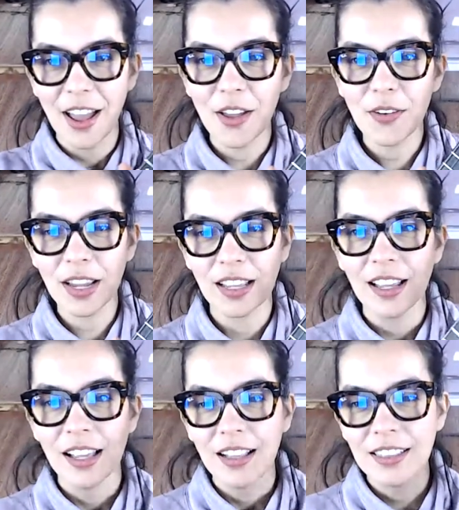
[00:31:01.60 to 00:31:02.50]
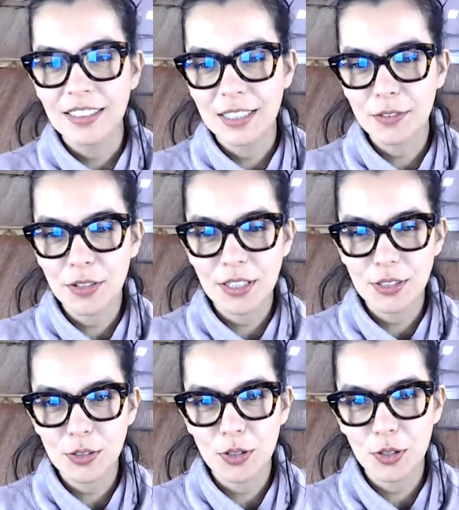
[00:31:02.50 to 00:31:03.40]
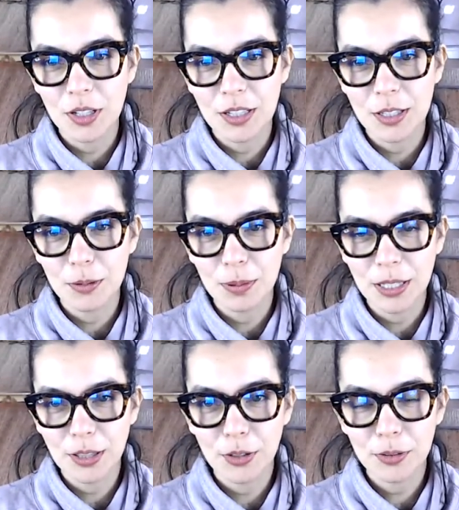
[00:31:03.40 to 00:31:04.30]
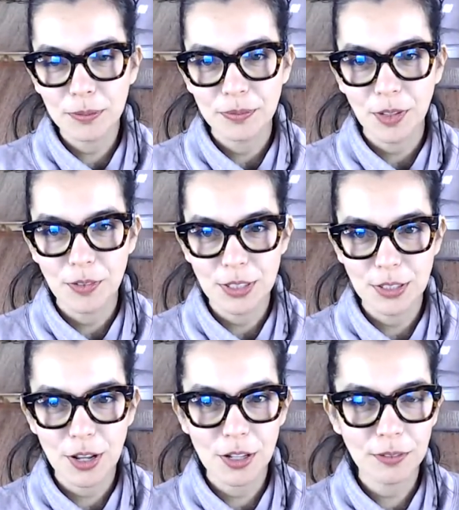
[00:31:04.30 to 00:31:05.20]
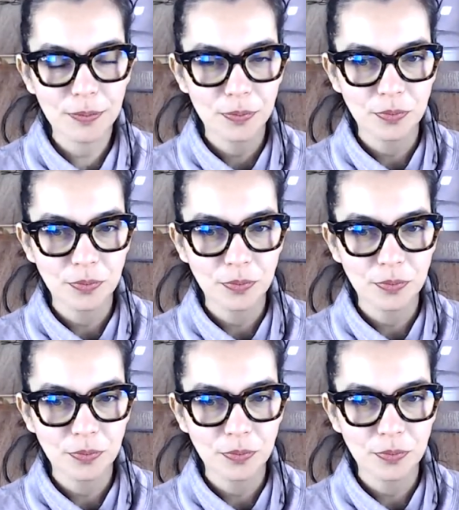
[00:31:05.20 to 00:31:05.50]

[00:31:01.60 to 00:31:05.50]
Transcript: All right, let's see if we can do a little playthrough of the song.